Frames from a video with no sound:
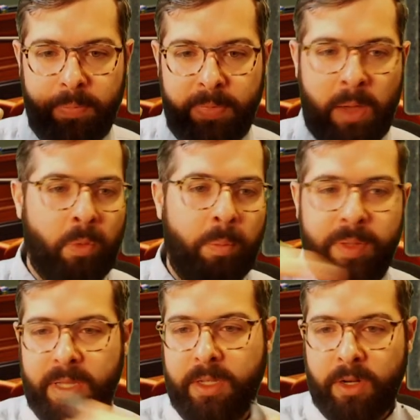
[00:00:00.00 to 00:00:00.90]
that will
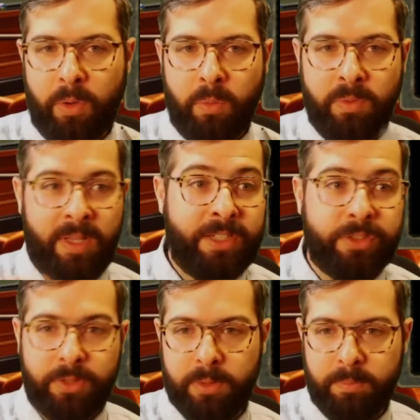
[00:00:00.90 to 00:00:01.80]
be,
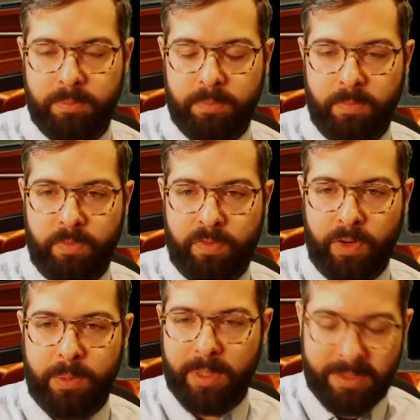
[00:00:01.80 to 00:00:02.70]
lesser frequent.